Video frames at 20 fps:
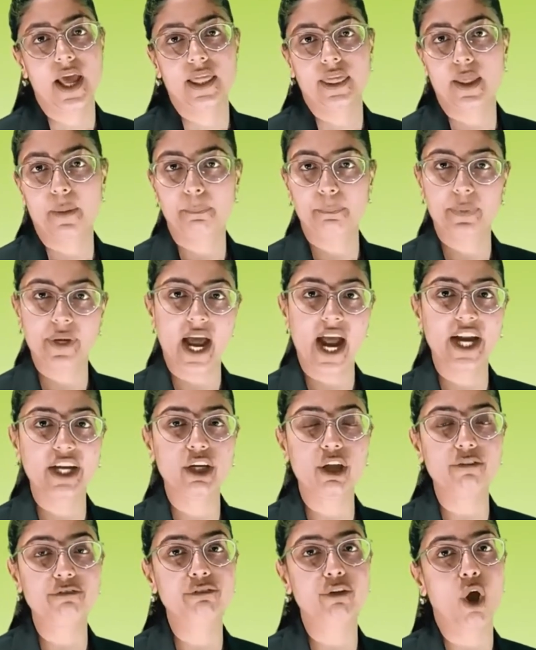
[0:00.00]
The
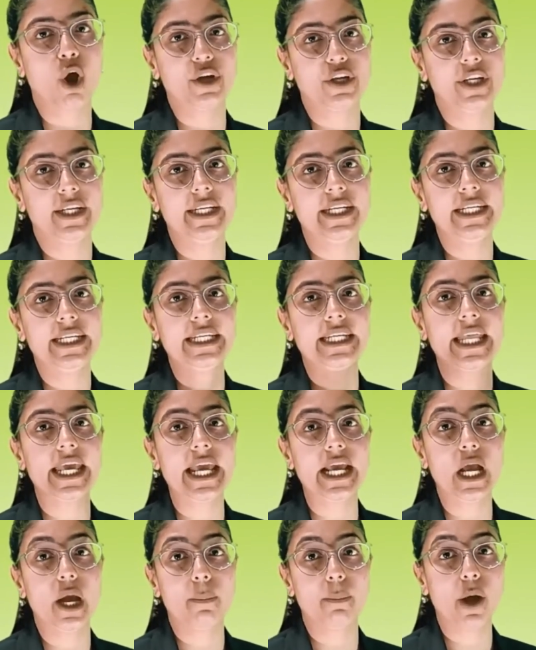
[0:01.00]
plant of cotton
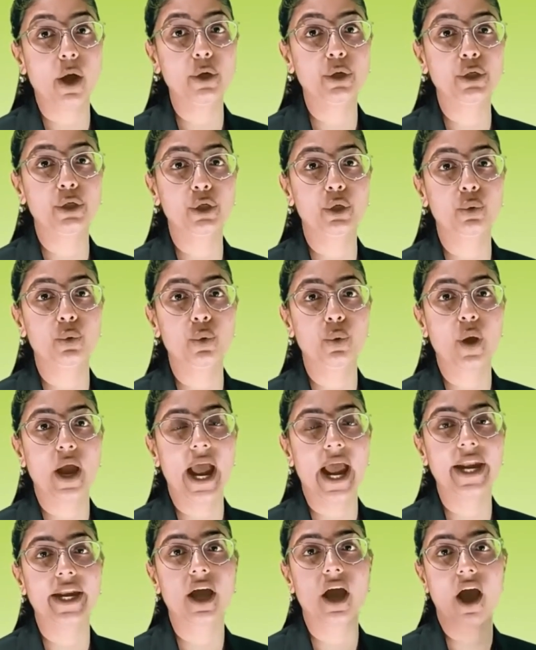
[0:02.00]
take about
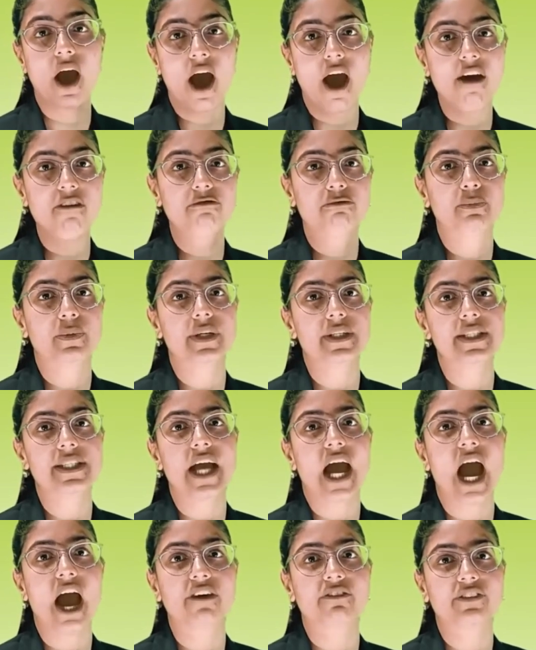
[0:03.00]
2.5 months
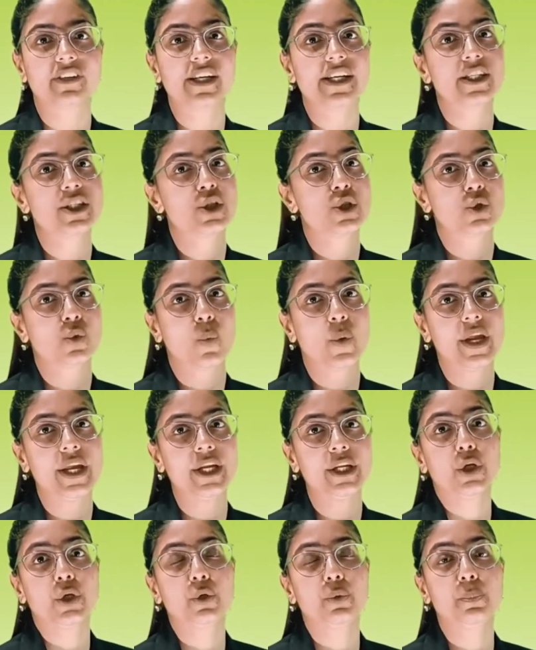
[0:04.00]
after its
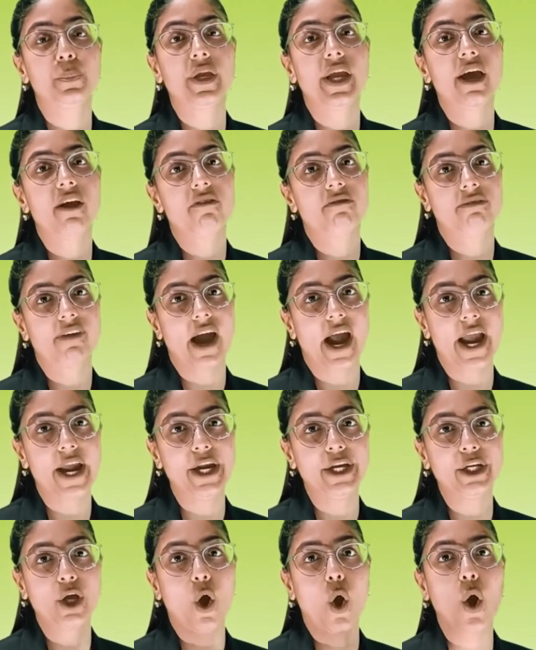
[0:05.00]
sowing to bear
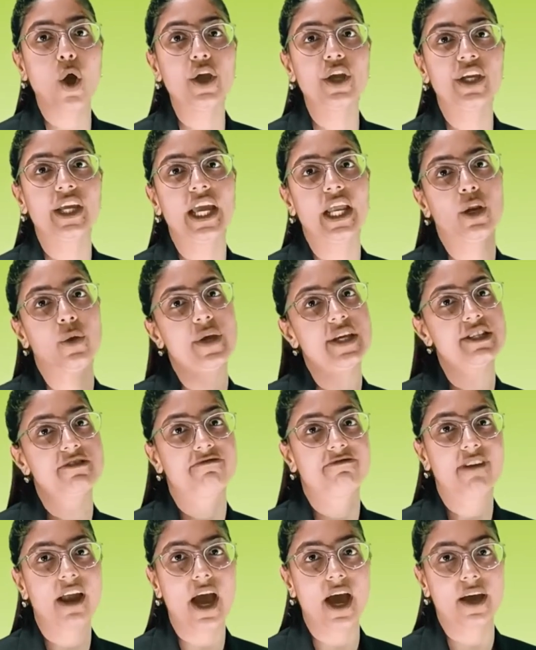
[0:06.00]
white or yellowish
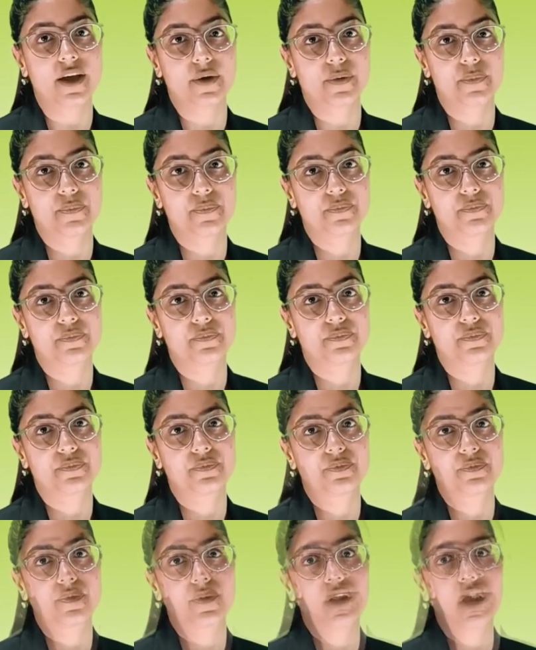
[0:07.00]
flower.
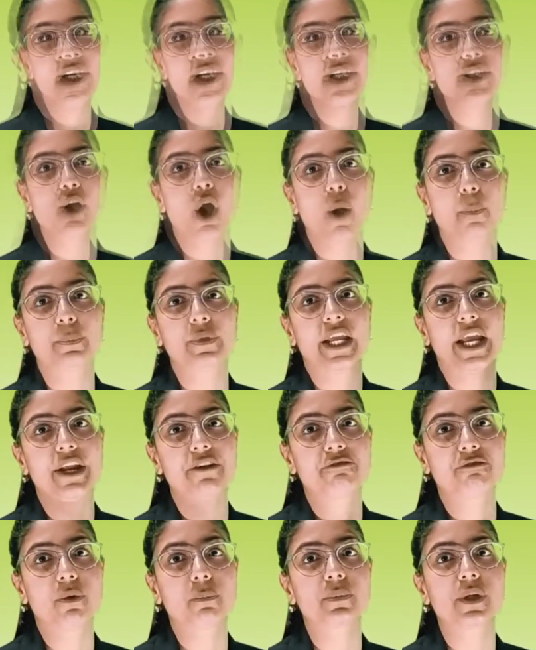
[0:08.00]
Cotton is
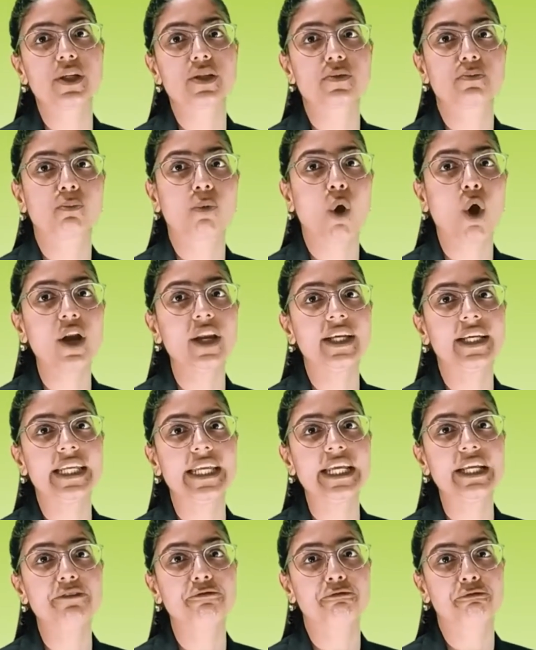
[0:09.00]
obtained from the small
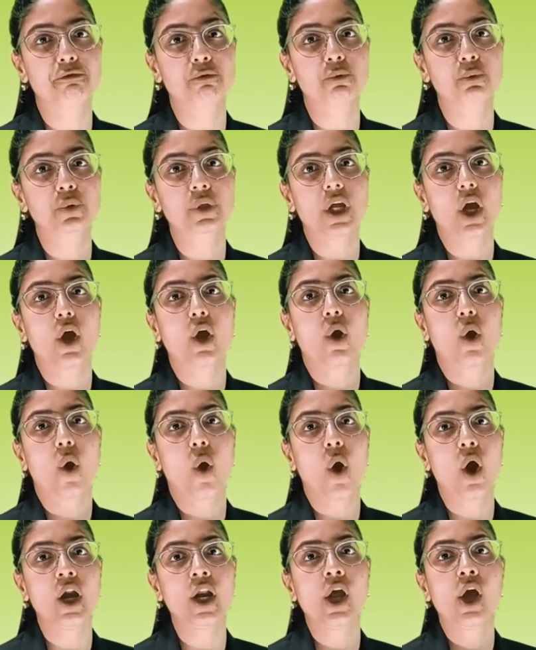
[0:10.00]
green fruit
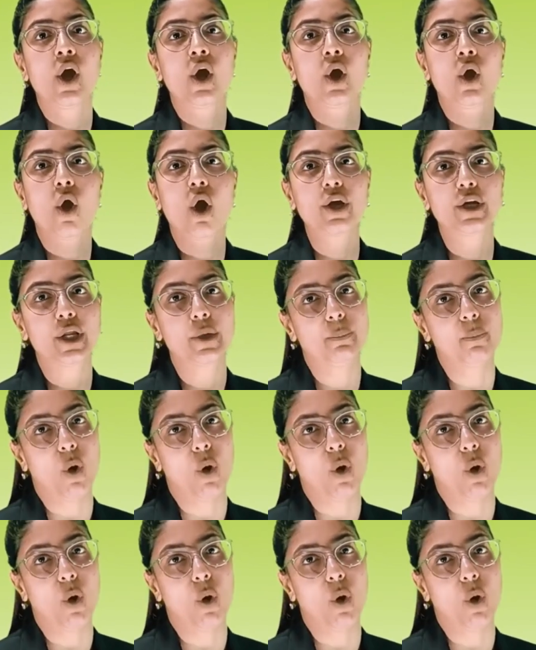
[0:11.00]
called cotton